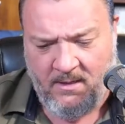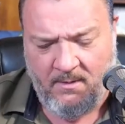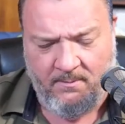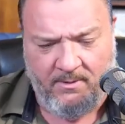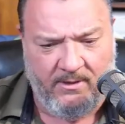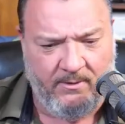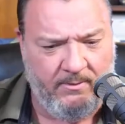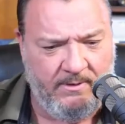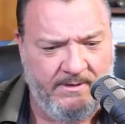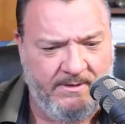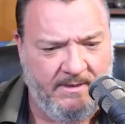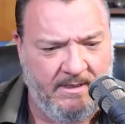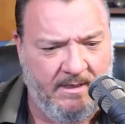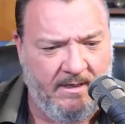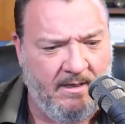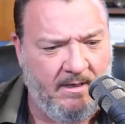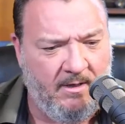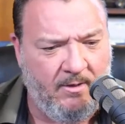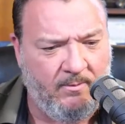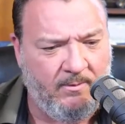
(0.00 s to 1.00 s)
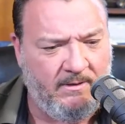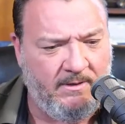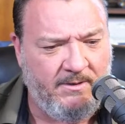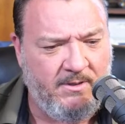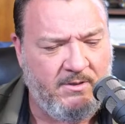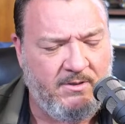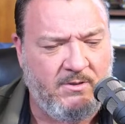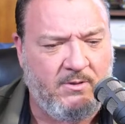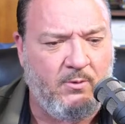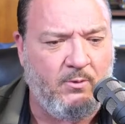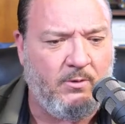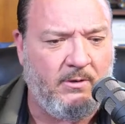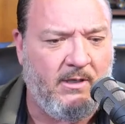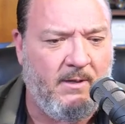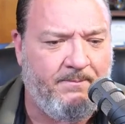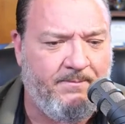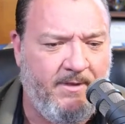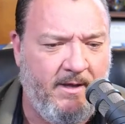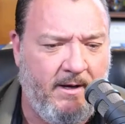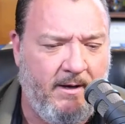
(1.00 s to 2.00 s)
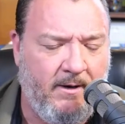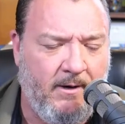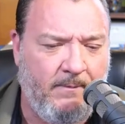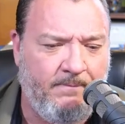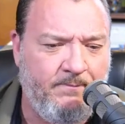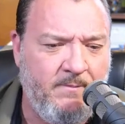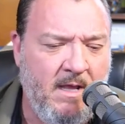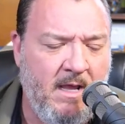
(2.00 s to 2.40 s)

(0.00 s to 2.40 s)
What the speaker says: But it was a religious school up there.